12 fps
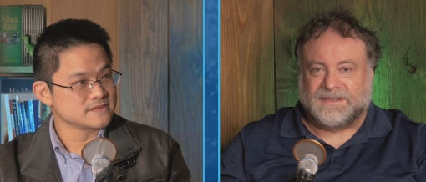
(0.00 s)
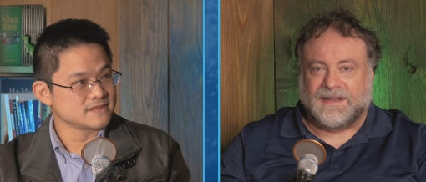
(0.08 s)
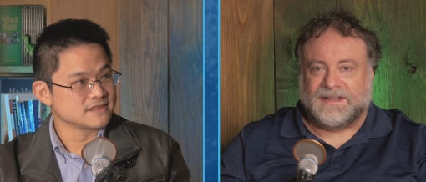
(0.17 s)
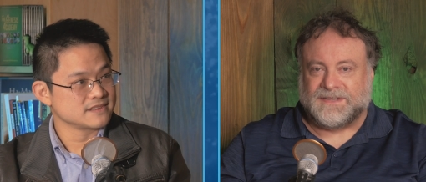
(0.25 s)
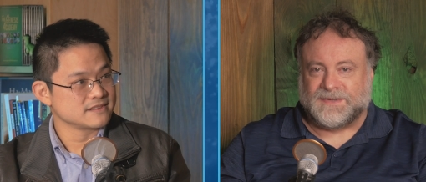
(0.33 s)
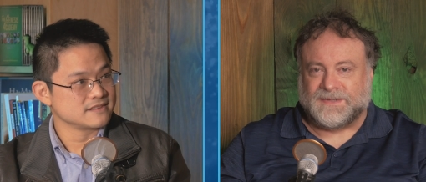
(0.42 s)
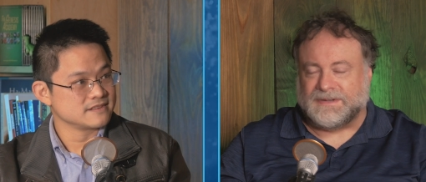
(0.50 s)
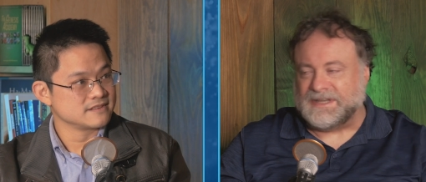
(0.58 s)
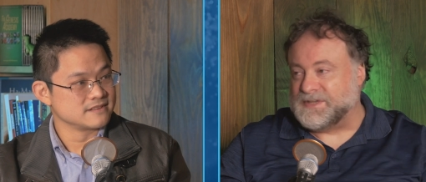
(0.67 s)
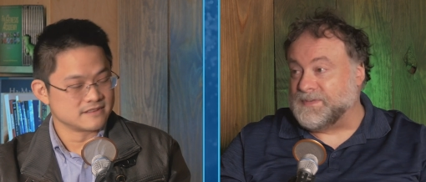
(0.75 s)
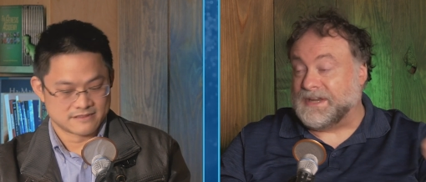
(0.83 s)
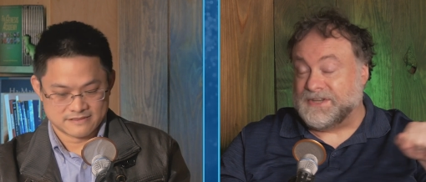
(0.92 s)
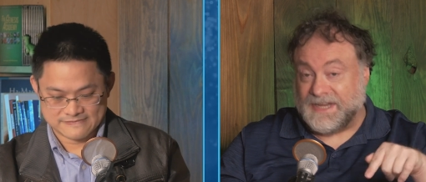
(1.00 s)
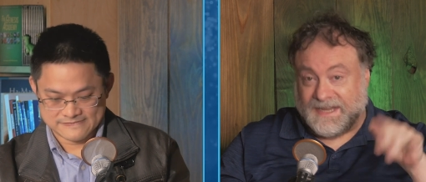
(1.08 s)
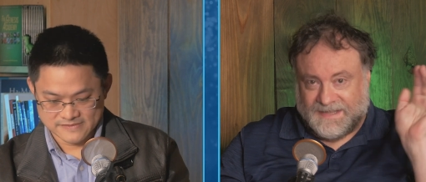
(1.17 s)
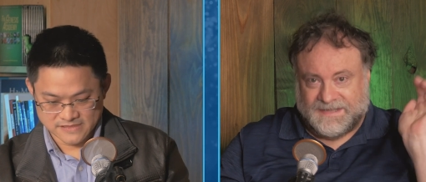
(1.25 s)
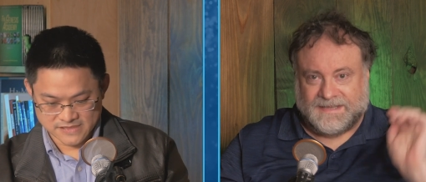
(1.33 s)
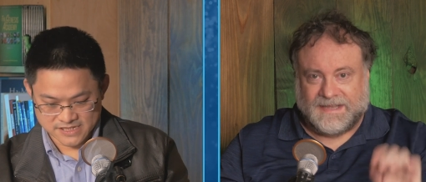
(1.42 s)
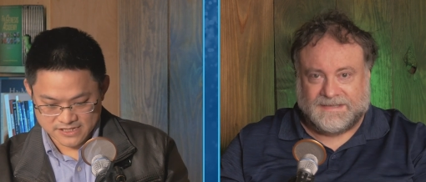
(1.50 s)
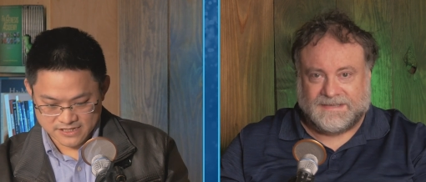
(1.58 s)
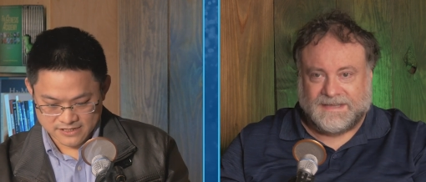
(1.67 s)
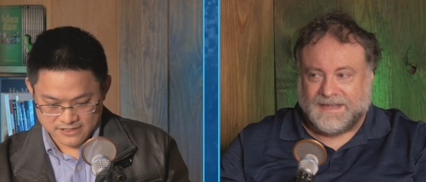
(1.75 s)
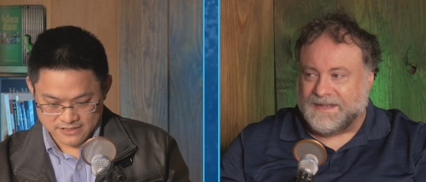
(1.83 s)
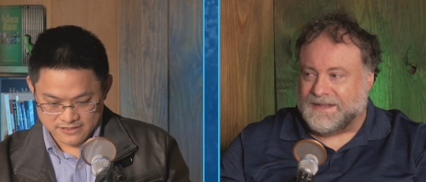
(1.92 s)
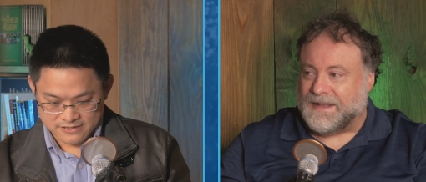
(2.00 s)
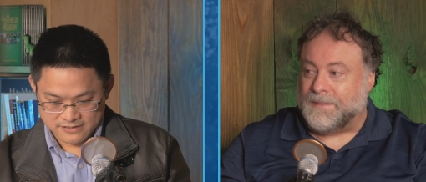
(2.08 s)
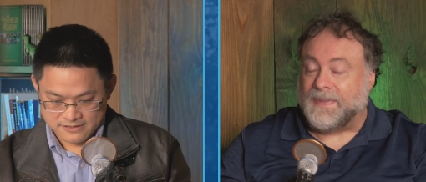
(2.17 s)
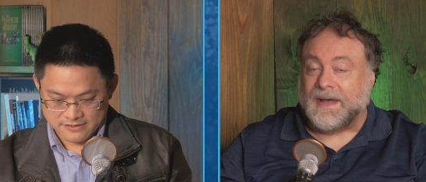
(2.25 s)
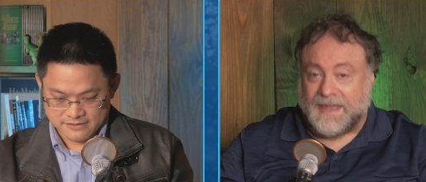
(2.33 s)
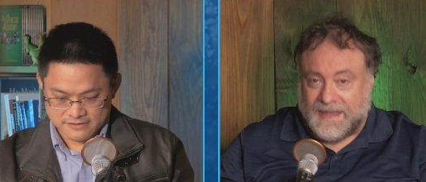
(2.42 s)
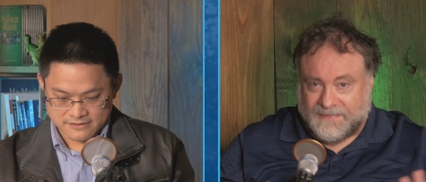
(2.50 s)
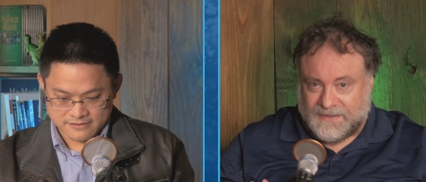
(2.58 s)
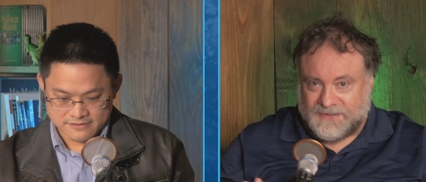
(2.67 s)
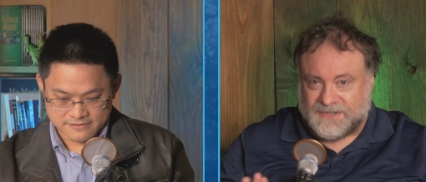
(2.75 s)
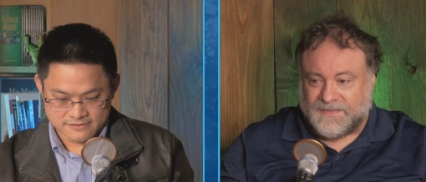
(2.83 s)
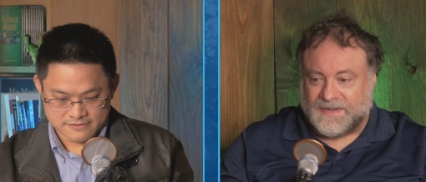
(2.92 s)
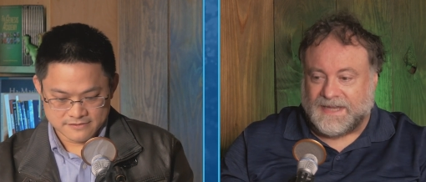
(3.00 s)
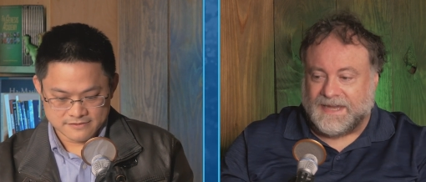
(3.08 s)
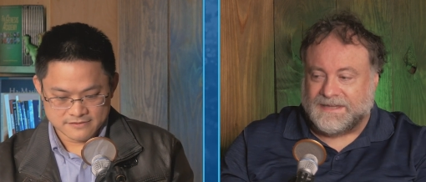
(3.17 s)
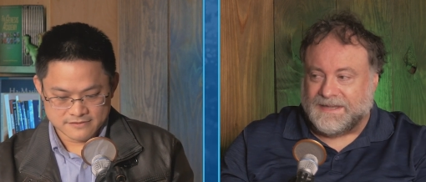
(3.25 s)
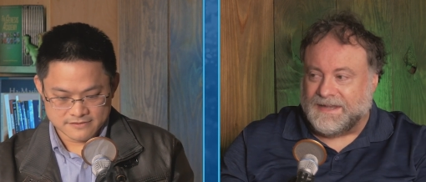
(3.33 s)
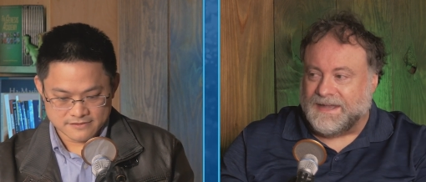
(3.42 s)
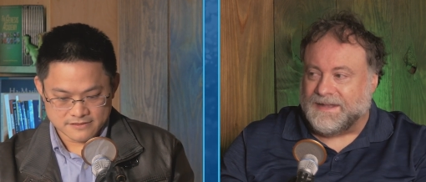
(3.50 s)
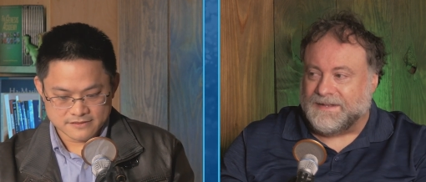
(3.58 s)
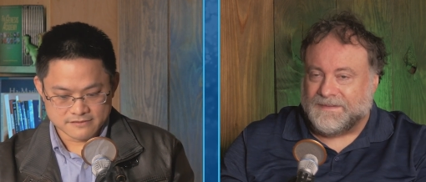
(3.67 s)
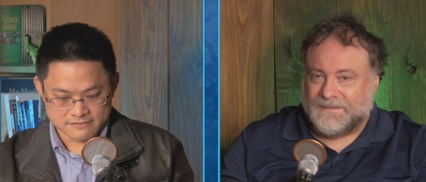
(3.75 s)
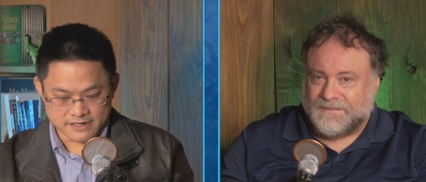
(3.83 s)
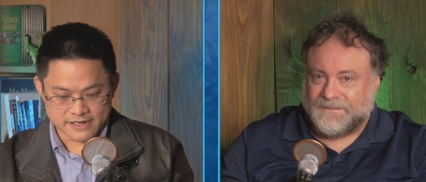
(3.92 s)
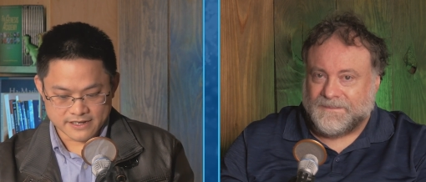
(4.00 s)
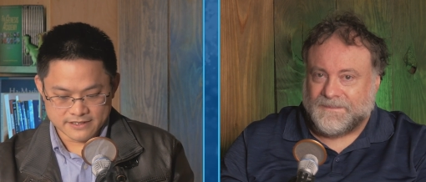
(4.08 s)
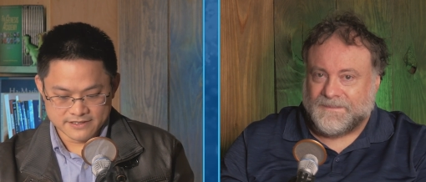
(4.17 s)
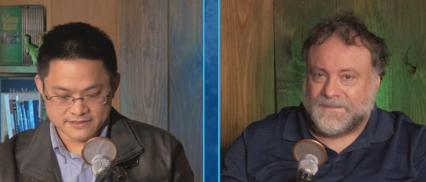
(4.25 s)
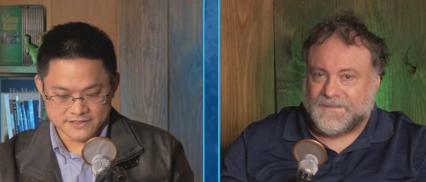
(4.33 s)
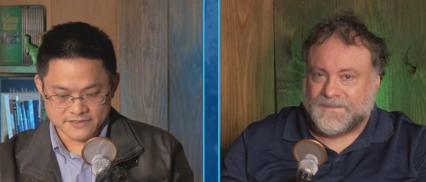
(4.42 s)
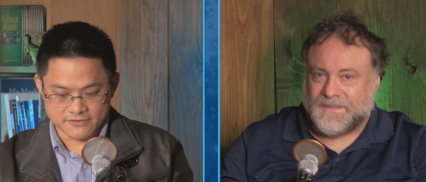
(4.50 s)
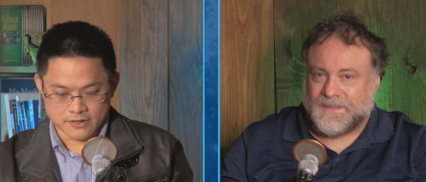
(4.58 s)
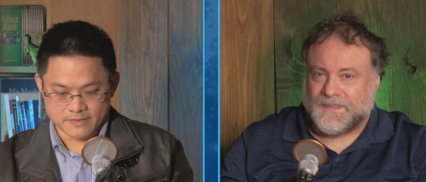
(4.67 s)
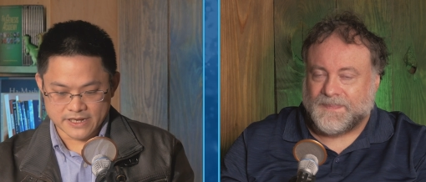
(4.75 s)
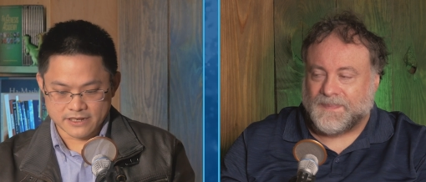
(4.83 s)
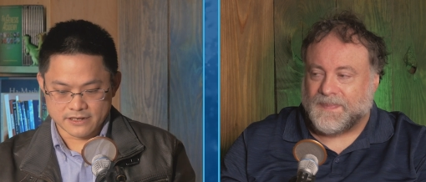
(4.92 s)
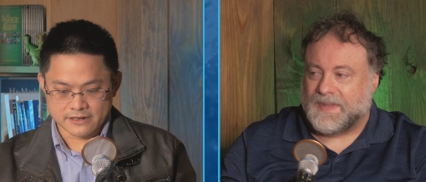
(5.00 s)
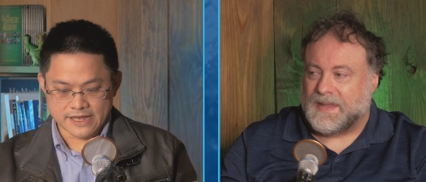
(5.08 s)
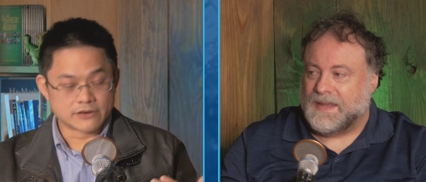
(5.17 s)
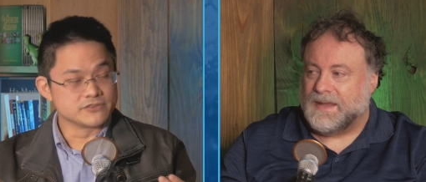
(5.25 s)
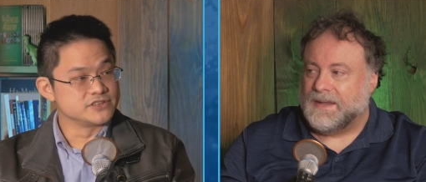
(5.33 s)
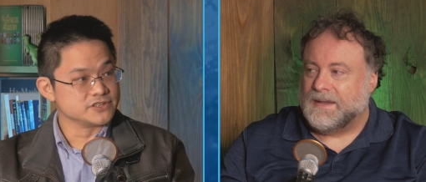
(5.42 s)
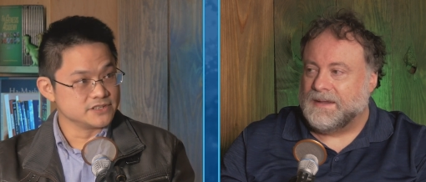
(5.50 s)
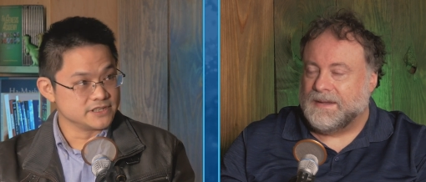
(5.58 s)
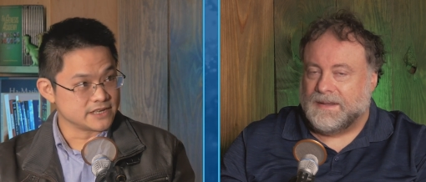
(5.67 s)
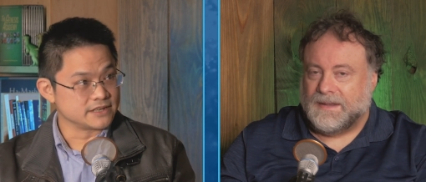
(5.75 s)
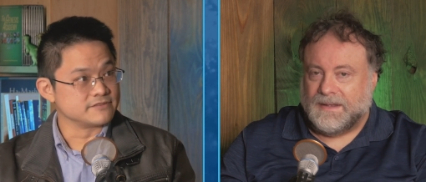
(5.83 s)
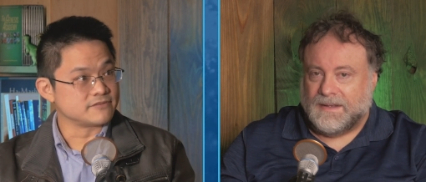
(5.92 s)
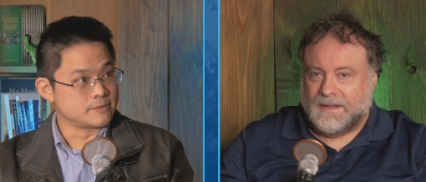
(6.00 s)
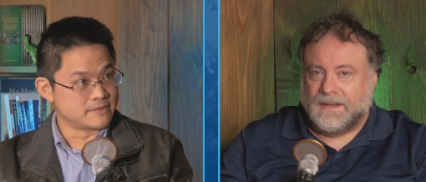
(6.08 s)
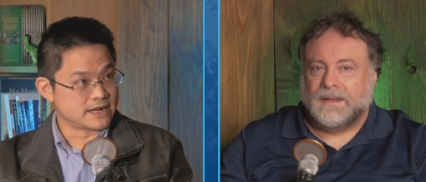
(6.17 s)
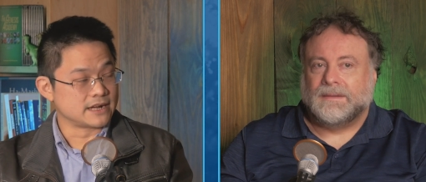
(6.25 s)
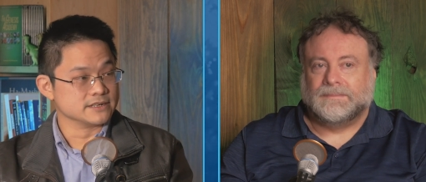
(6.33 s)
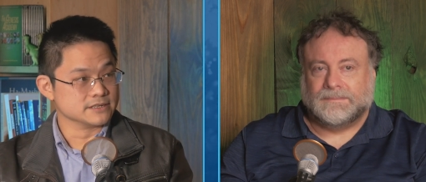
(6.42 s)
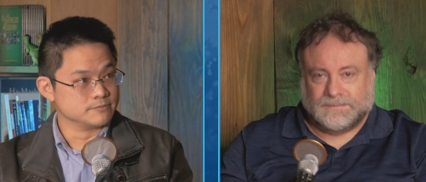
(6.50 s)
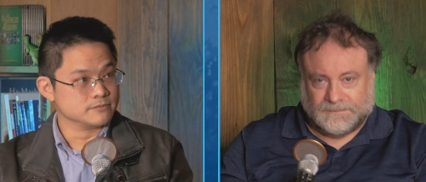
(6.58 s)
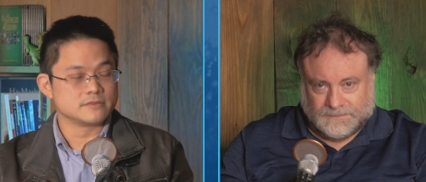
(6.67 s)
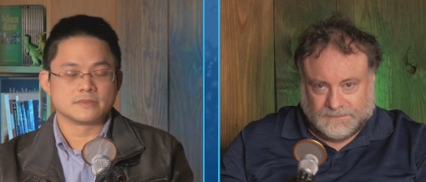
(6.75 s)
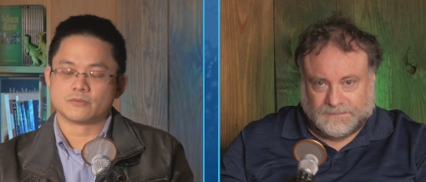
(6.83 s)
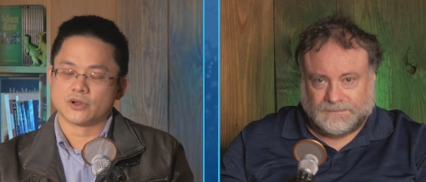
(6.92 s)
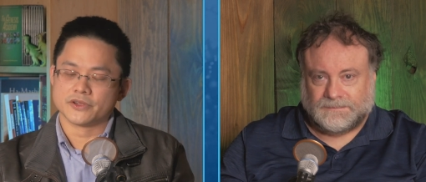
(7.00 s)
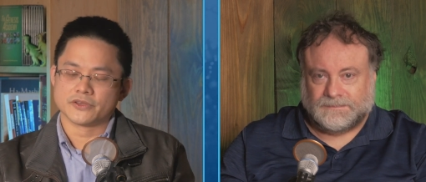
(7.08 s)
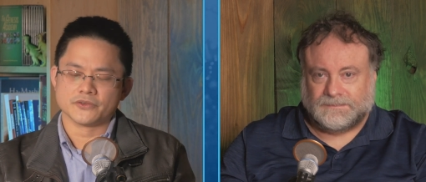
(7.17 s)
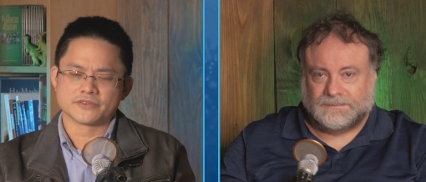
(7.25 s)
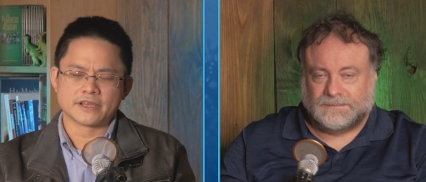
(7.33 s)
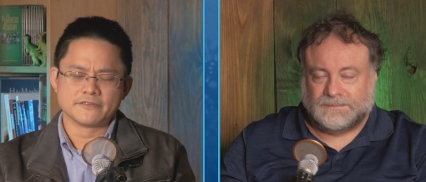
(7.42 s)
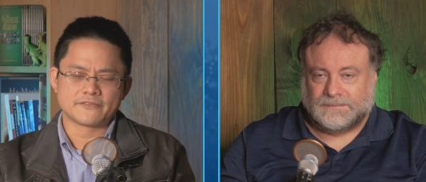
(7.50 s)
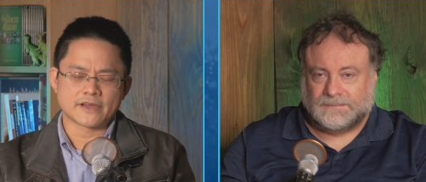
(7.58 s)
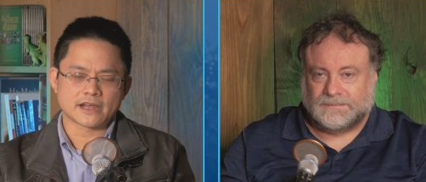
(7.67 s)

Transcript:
Speaker 1: makes dinosaurs look as spring chickens. That's uh, by evolutionary dating, yeah.
Speaker 2: Right, and this is from uh, and from other mm -hmm. molecules. And in